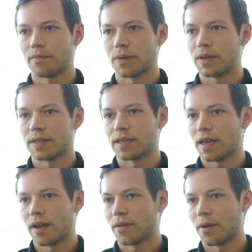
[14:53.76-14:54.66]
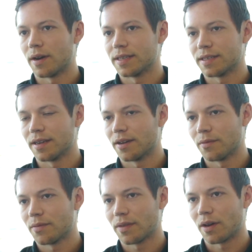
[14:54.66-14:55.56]
because otherwise, you know,
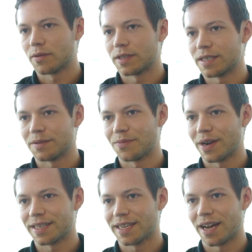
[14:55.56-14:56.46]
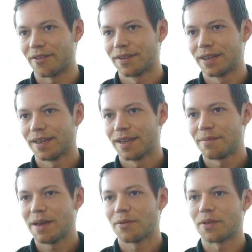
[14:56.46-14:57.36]
the whole system breaks down.
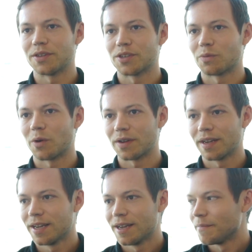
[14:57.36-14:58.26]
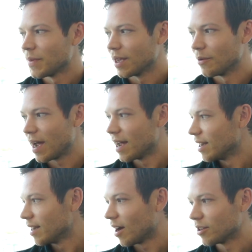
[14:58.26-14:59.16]
People that just want, you know,
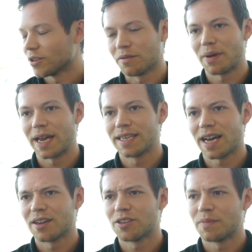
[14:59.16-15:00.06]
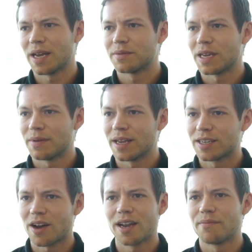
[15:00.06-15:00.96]
I shouldn't pay, ta- I should be able to be
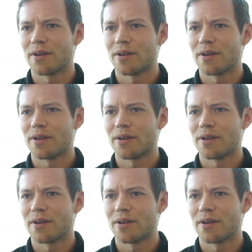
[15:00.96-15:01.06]
entirely